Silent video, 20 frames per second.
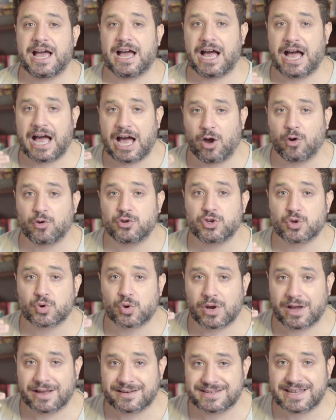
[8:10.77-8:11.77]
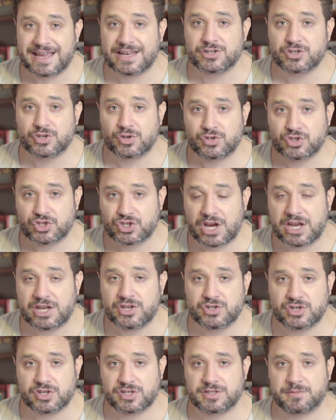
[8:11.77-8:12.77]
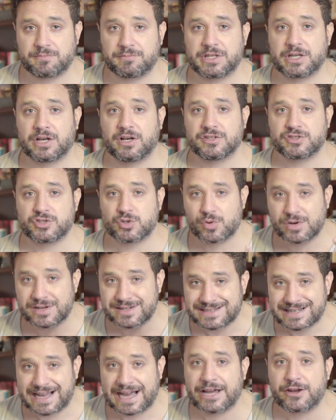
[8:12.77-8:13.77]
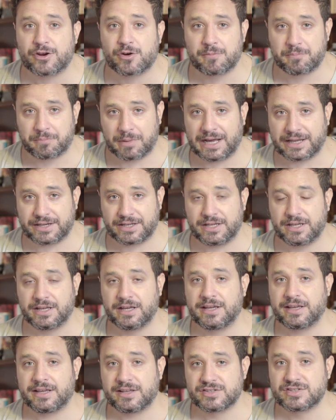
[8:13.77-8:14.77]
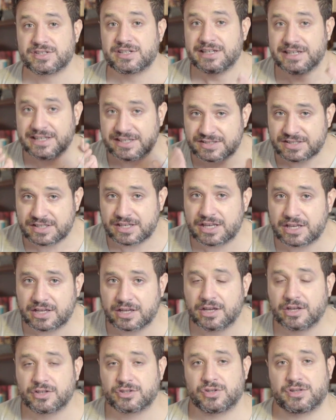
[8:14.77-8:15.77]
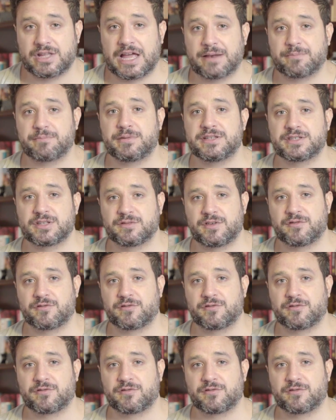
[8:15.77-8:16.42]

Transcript: how your attention changes because your entire body is listening to that piece of